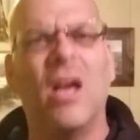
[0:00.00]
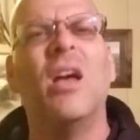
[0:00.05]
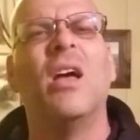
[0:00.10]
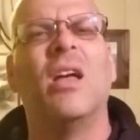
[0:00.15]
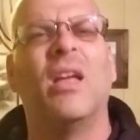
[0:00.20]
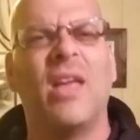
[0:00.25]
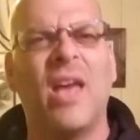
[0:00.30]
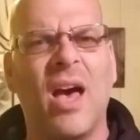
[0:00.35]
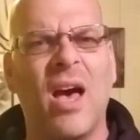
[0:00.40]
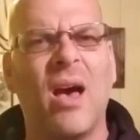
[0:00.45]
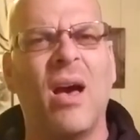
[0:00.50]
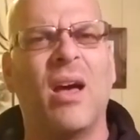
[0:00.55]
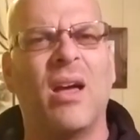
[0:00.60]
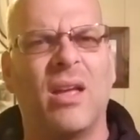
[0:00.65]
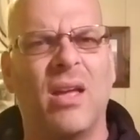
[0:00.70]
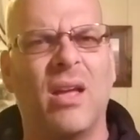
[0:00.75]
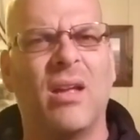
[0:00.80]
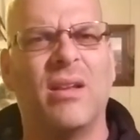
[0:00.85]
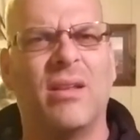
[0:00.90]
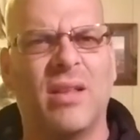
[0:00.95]
Yeah,
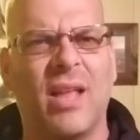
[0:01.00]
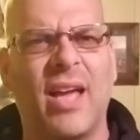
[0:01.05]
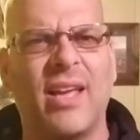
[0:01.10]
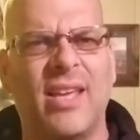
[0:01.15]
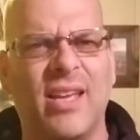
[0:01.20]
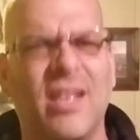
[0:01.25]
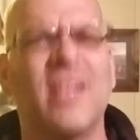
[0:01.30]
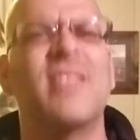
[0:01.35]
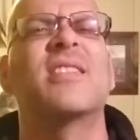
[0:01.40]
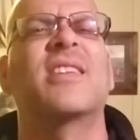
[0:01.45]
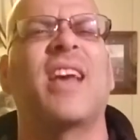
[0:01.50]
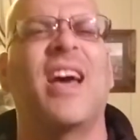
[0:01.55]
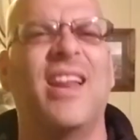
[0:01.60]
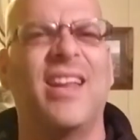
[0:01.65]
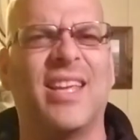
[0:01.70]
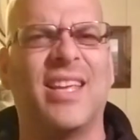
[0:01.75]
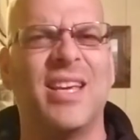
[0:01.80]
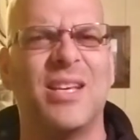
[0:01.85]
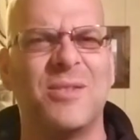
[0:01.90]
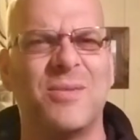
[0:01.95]
it, like he just kind
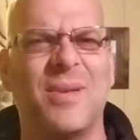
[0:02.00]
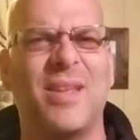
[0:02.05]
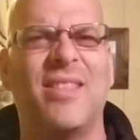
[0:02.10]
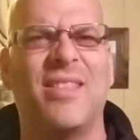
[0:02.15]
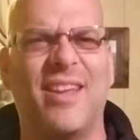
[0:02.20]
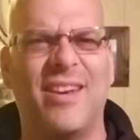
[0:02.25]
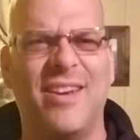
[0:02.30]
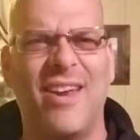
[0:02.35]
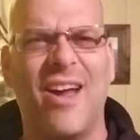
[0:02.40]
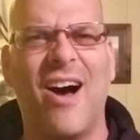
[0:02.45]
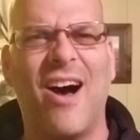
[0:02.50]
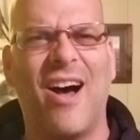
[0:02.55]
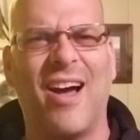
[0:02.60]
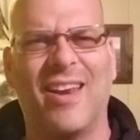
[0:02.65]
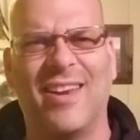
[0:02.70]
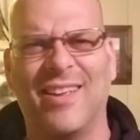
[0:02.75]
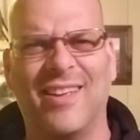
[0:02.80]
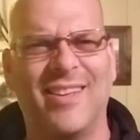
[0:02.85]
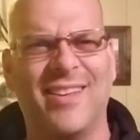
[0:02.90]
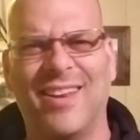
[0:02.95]
of gives me the
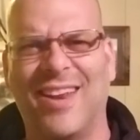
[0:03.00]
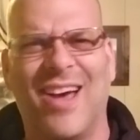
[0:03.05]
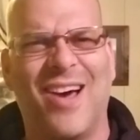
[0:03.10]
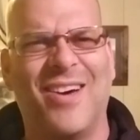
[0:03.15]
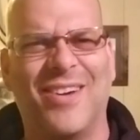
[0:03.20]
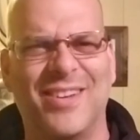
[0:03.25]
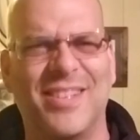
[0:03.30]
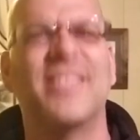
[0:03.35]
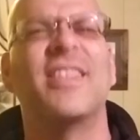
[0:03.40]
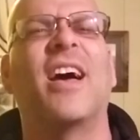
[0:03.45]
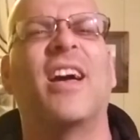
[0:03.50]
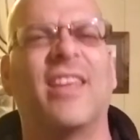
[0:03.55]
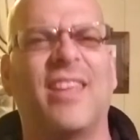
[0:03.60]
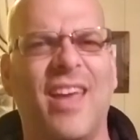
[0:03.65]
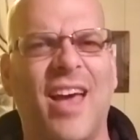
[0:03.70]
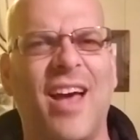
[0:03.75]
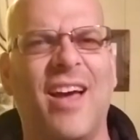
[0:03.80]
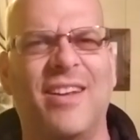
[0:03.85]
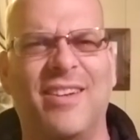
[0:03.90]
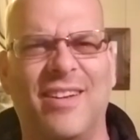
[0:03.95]
nod, you know. It's like,
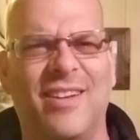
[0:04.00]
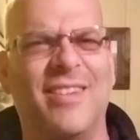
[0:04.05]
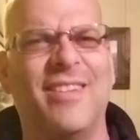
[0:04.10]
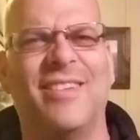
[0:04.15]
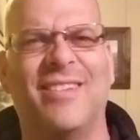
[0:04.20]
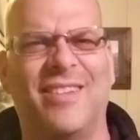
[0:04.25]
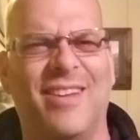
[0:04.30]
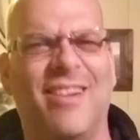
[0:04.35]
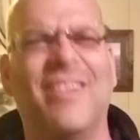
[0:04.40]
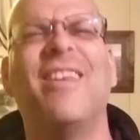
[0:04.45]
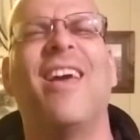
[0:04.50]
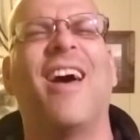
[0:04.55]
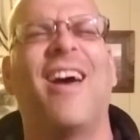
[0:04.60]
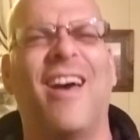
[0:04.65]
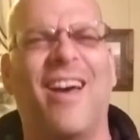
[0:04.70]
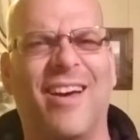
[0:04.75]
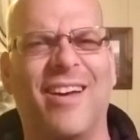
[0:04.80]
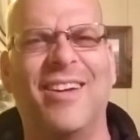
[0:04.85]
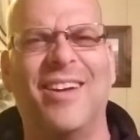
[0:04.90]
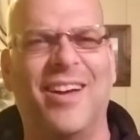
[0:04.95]
yeah, you know,
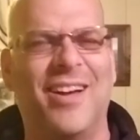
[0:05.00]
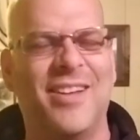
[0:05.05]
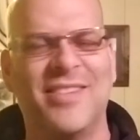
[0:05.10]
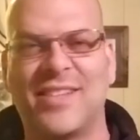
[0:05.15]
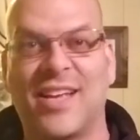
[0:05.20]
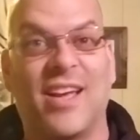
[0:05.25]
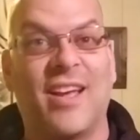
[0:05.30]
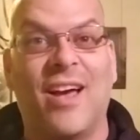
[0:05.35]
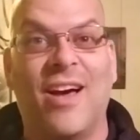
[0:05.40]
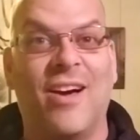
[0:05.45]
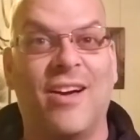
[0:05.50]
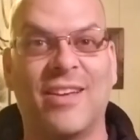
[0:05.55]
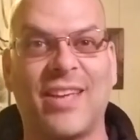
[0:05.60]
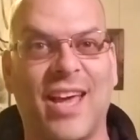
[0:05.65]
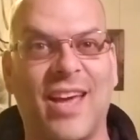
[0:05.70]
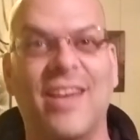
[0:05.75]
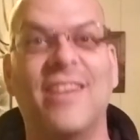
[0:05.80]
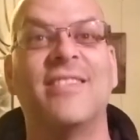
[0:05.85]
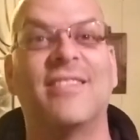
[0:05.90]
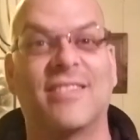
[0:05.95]
yeah. And I was like, oh,
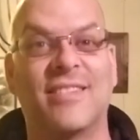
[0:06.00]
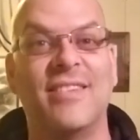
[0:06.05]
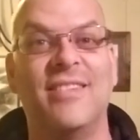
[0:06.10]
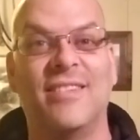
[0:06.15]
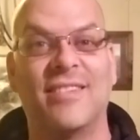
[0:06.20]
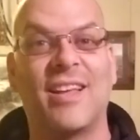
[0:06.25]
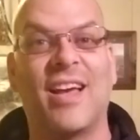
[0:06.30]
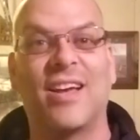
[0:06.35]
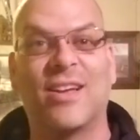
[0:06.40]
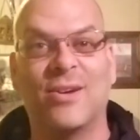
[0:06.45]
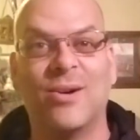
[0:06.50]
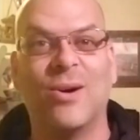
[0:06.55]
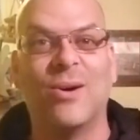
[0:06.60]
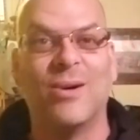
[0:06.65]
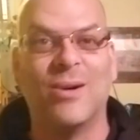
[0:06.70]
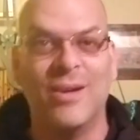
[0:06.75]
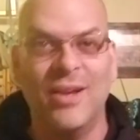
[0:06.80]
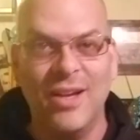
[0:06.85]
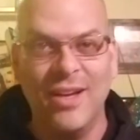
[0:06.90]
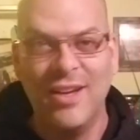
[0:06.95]
okay. He's, he's like,
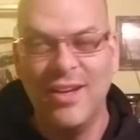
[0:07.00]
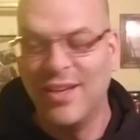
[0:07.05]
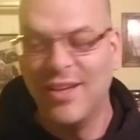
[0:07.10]
cool.